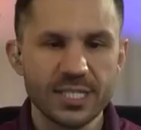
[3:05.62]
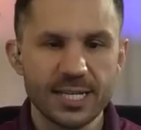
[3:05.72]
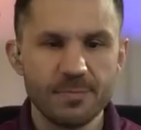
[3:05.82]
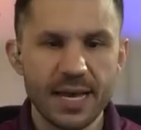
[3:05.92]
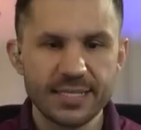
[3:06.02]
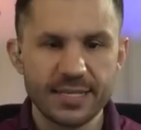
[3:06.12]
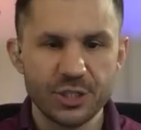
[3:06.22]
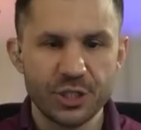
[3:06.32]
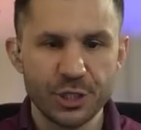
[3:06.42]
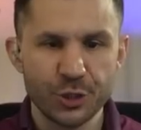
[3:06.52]
a message
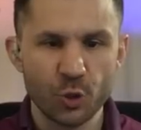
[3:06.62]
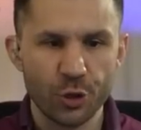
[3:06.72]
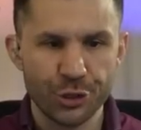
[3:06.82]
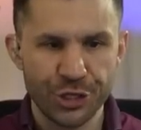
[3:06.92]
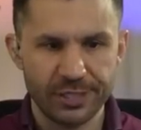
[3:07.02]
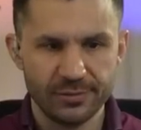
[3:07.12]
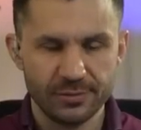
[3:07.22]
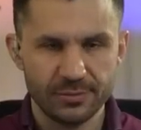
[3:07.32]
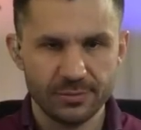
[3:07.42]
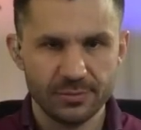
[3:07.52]
distortion.
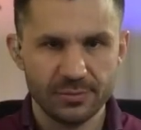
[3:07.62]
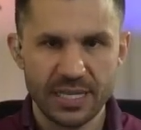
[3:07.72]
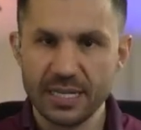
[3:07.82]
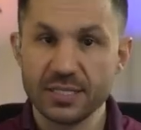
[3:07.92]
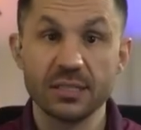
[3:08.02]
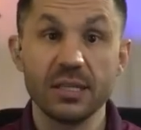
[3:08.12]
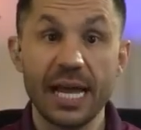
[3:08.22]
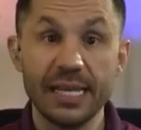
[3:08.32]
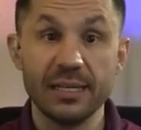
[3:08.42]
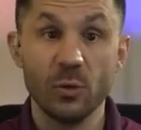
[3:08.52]
He doesn't
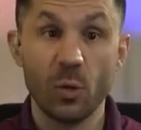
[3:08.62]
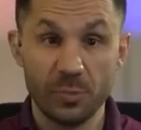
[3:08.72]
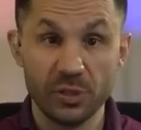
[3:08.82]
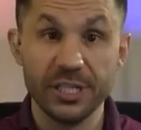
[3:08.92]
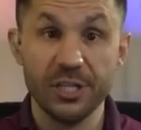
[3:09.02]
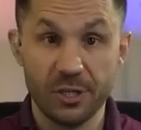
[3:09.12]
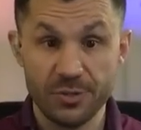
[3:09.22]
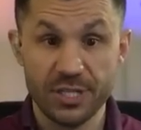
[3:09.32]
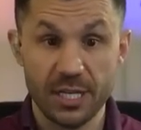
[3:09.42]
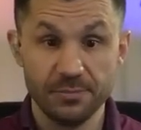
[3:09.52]
like what Politico
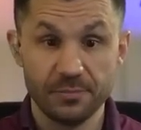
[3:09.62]
said.